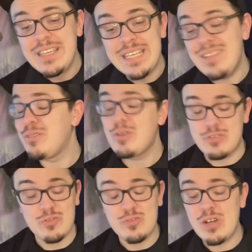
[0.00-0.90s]
Kingdom of the
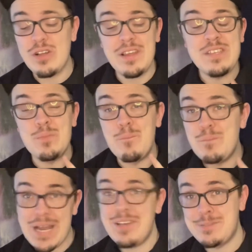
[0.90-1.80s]
Crystal Skull is
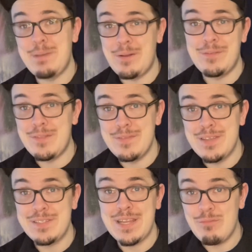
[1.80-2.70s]
miles better than
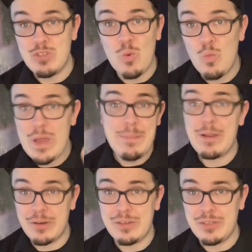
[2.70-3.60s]
this, and it was a way
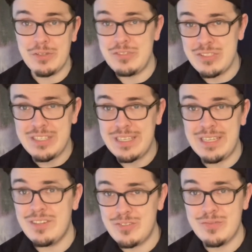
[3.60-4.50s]
better conclusion to
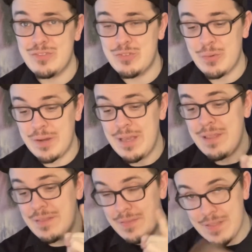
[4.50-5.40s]
Indiana Jones' story
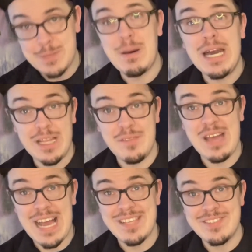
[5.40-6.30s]
than this pile of
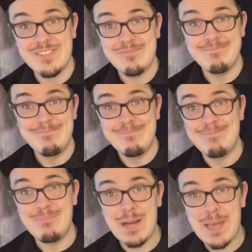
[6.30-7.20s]
ass.
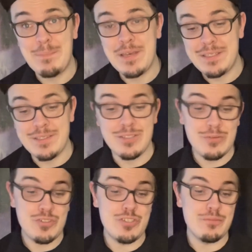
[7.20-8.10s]
My opinion.
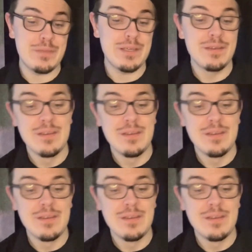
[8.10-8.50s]
Don't shoot me.